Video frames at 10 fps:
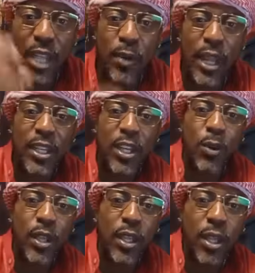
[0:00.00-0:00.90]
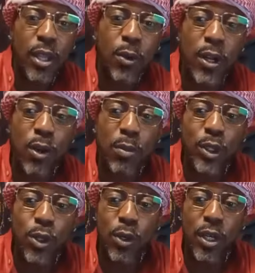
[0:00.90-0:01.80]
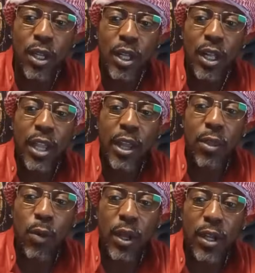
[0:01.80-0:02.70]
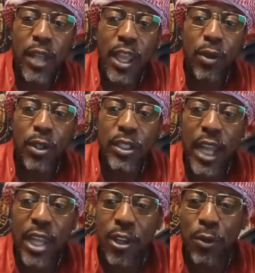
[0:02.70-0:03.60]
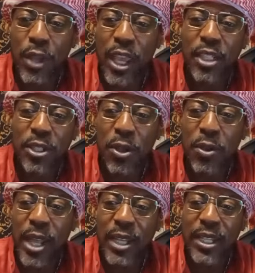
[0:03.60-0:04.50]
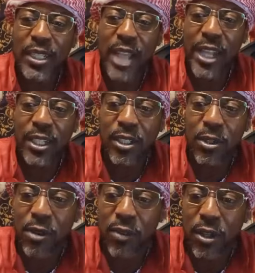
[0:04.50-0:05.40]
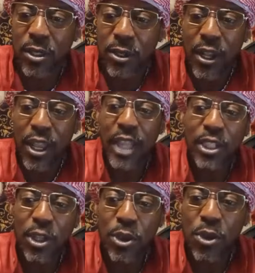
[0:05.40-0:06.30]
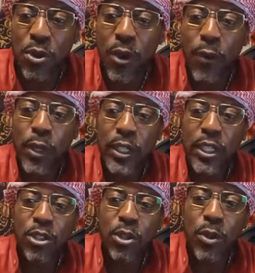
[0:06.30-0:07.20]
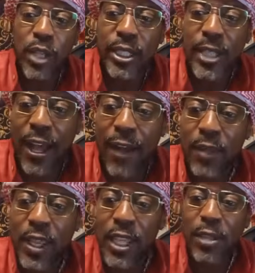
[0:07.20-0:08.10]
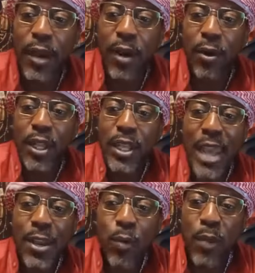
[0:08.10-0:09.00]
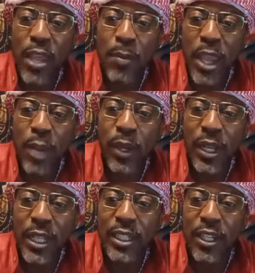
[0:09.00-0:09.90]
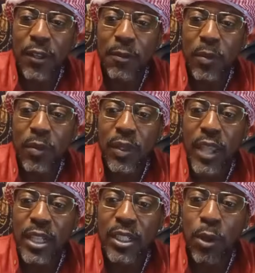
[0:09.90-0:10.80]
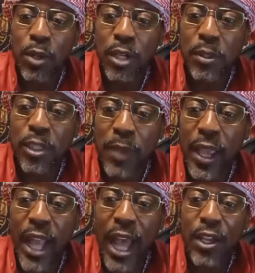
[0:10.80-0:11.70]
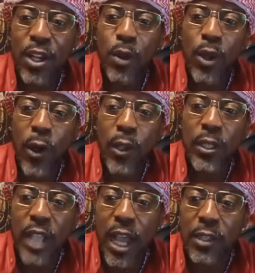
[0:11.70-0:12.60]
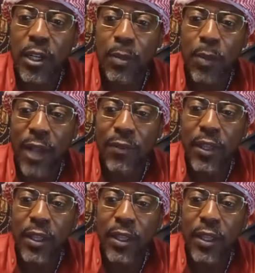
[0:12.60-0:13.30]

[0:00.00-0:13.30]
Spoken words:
When I deal with Credo Matua, another one of the elders that I deal with, and show you that this science is universal, and show you what this true Islam is about, not no man-made religion. And it's no disrespect. I deal with all the scholars and the prophet.